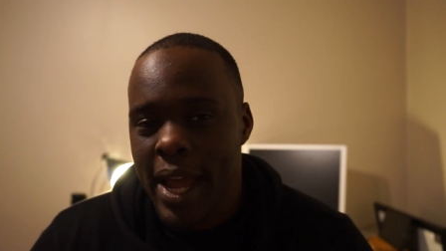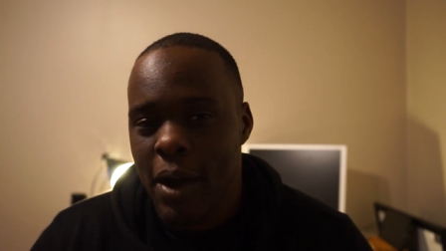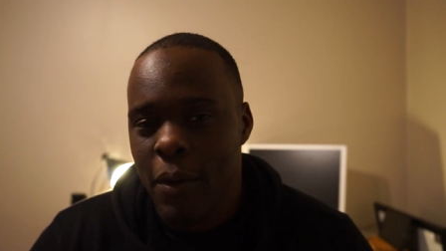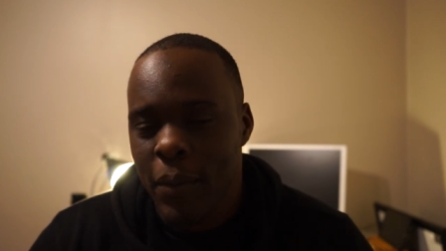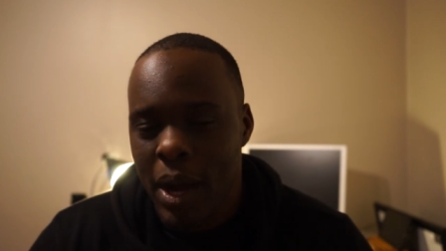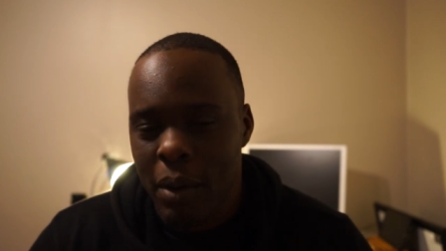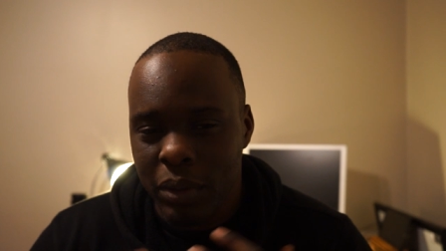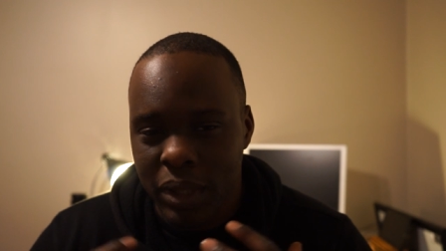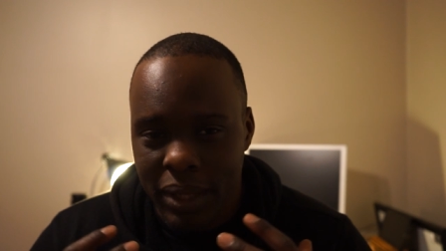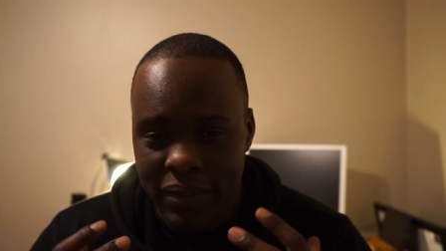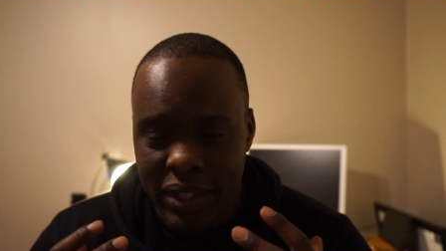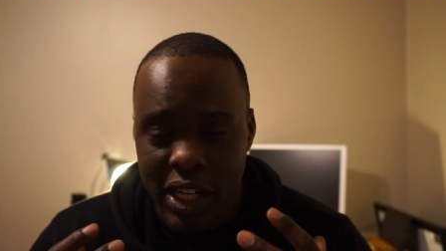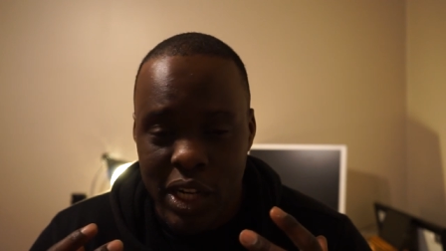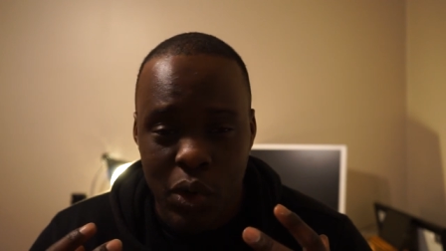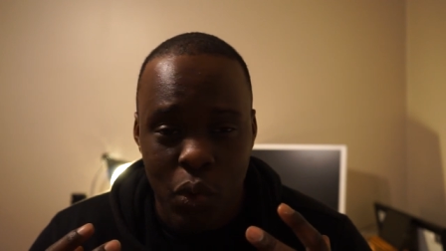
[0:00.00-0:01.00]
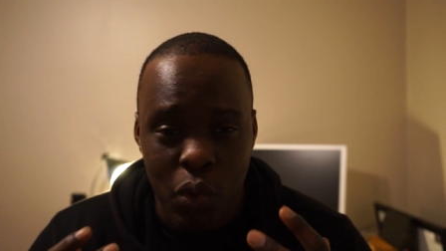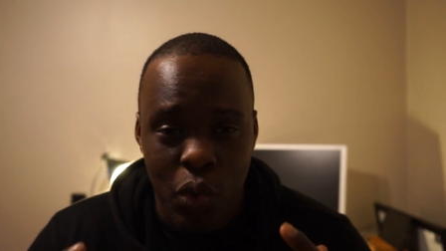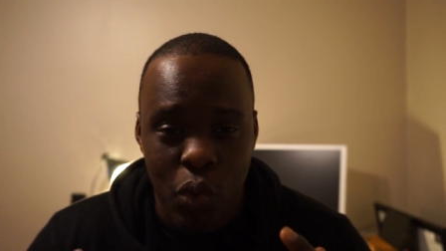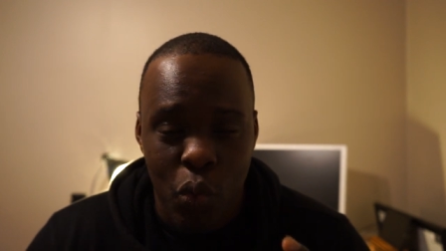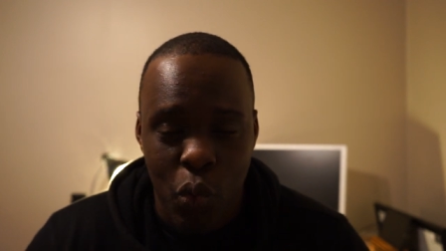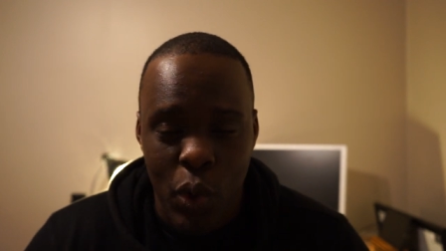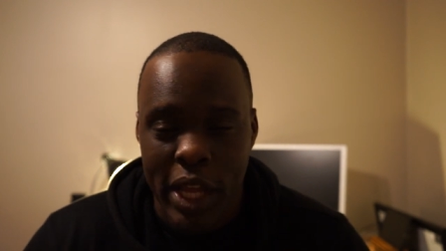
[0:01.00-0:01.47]
now? I would love to hear
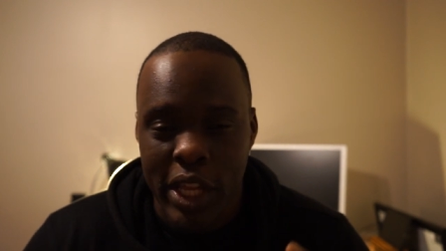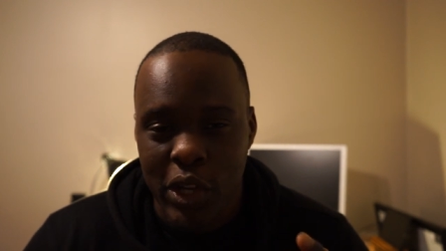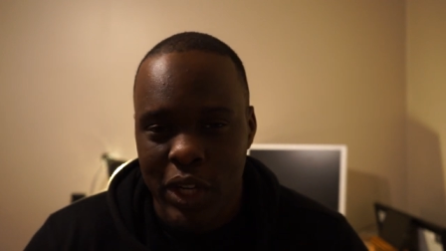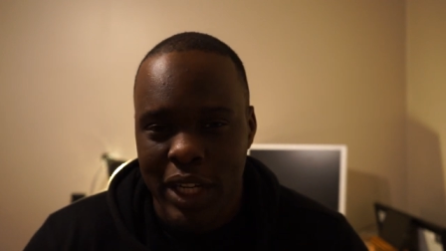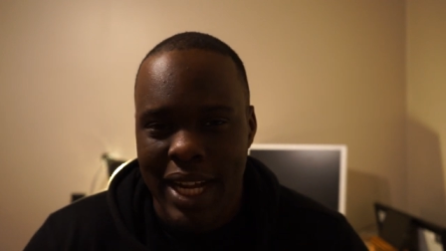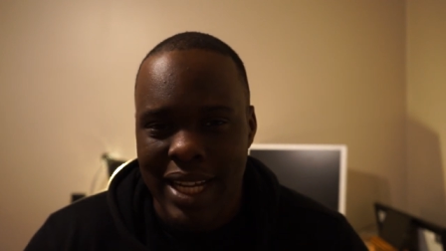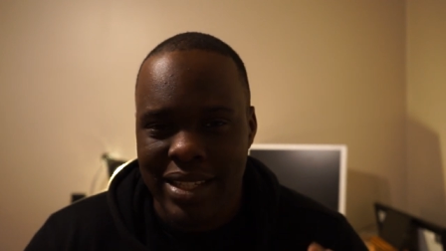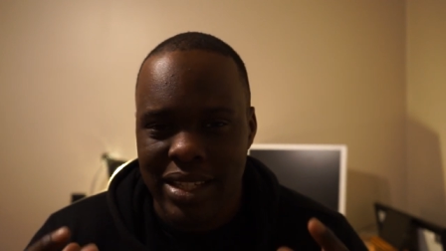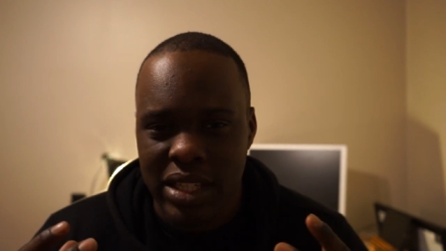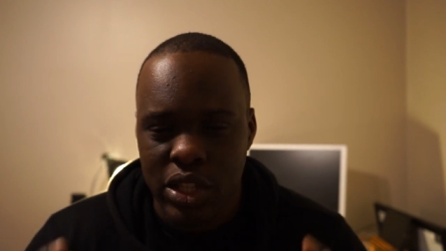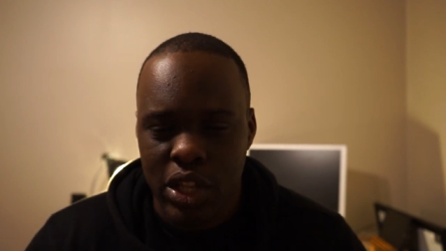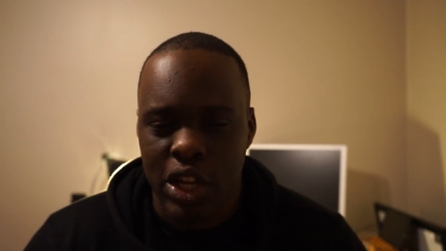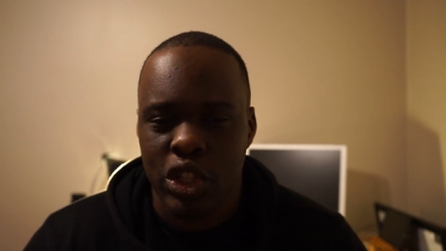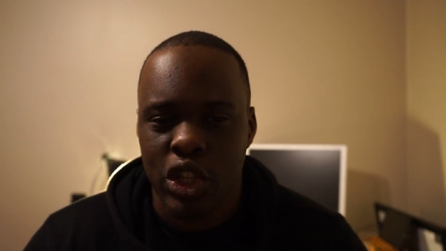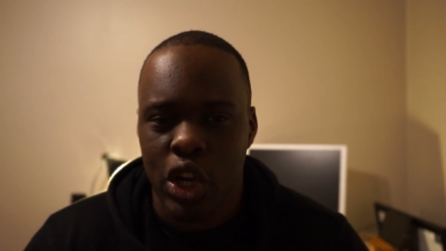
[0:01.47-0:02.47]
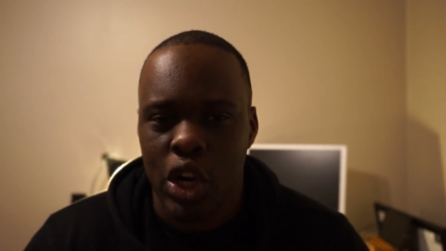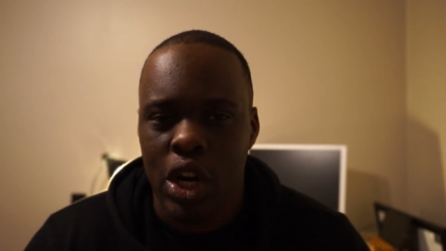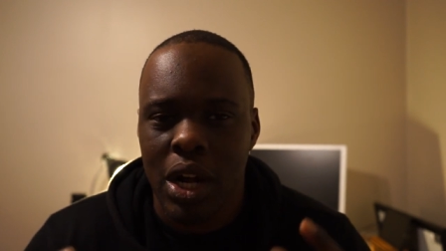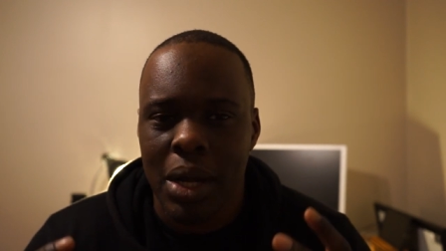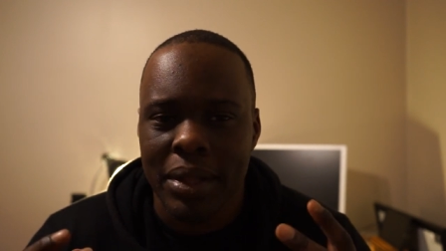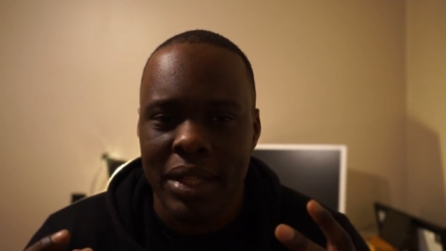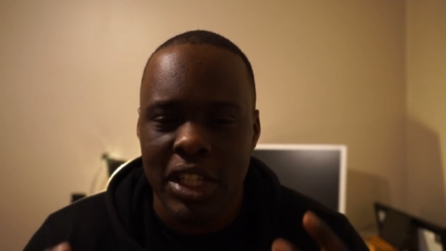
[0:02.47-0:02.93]
what your guys' thoughts
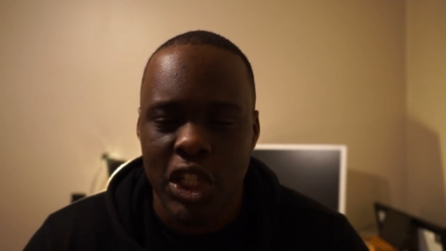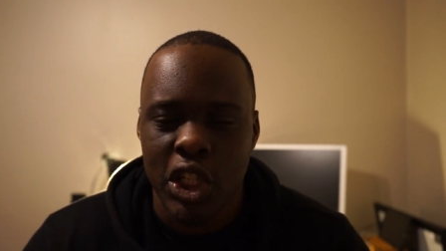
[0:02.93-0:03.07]
are on the